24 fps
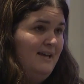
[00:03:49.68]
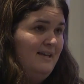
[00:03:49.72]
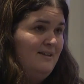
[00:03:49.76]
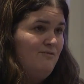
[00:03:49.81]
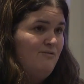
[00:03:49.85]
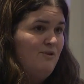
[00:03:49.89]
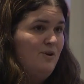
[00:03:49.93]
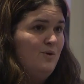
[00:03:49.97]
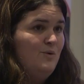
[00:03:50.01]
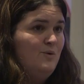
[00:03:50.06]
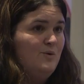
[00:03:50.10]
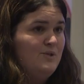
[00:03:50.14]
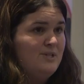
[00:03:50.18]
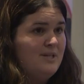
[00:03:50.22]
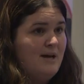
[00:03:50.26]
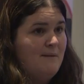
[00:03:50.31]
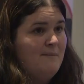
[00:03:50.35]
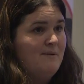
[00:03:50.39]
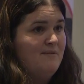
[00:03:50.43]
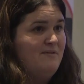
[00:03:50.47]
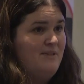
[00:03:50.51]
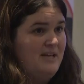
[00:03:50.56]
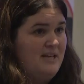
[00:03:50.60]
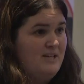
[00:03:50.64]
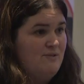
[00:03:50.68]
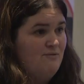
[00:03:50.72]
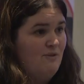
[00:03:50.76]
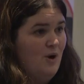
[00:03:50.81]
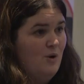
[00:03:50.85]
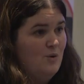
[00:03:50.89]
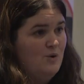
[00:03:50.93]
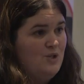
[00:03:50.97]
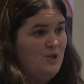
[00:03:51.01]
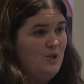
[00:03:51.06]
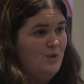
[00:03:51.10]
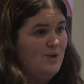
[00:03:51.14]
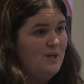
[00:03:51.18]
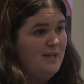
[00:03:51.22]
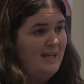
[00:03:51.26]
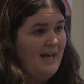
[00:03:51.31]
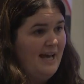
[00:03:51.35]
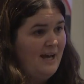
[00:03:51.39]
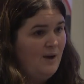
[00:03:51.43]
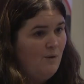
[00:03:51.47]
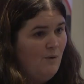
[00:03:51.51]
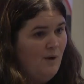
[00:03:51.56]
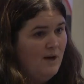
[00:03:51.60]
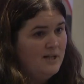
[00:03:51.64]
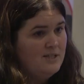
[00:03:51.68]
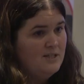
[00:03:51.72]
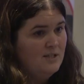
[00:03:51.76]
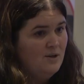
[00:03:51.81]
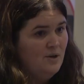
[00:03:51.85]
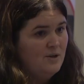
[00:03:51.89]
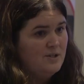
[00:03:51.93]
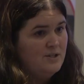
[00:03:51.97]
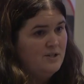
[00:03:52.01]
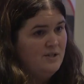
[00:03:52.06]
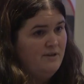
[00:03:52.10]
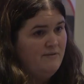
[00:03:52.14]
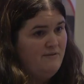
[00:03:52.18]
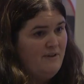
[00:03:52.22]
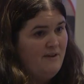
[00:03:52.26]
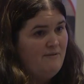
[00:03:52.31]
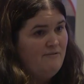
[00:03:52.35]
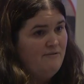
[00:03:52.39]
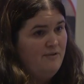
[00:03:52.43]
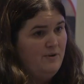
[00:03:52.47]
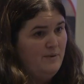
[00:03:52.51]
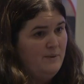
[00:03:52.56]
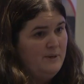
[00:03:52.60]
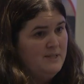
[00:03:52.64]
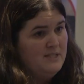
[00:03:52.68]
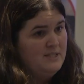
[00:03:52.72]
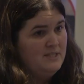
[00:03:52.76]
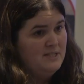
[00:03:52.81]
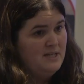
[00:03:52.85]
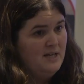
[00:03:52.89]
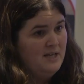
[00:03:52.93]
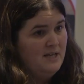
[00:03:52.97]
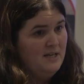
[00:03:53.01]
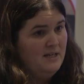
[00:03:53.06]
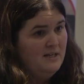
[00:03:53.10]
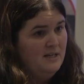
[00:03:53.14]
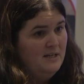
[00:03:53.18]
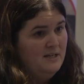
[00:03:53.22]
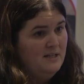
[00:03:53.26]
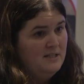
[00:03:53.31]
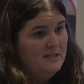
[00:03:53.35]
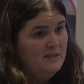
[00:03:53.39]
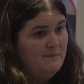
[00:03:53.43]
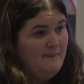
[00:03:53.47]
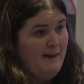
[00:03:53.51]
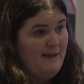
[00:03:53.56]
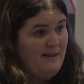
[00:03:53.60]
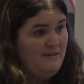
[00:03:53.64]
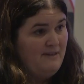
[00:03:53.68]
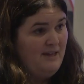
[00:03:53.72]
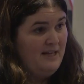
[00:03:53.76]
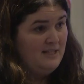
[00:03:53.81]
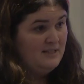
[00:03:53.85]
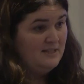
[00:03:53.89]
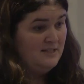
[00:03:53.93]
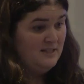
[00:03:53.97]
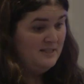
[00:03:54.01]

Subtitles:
Through some of these roles, you can get quite a lot of influence to make things